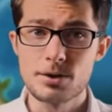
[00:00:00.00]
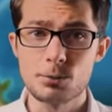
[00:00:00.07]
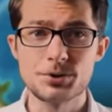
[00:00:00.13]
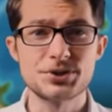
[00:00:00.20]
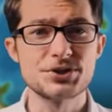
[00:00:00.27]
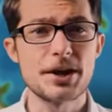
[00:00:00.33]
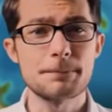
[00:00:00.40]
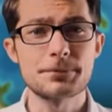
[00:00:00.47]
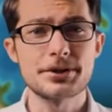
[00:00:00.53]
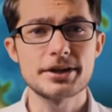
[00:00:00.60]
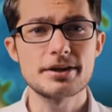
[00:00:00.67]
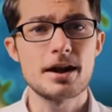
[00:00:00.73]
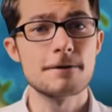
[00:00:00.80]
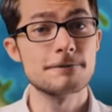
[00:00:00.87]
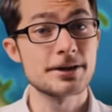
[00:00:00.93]
was
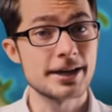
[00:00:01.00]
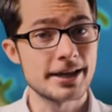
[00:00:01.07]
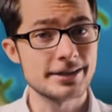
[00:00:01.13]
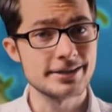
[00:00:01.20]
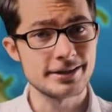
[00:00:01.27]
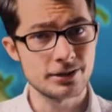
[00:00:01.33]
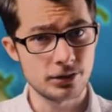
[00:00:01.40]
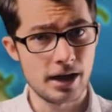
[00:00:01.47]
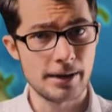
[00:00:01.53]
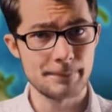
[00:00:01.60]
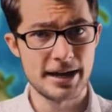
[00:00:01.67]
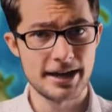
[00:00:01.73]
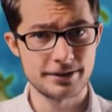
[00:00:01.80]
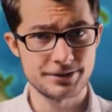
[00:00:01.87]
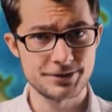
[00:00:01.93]
something of an
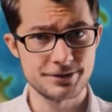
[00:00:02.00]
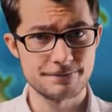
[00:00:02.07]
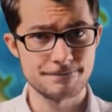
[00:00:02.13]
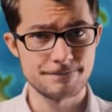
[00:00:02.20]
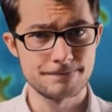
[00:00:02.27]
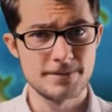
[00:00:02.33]
anticlimax.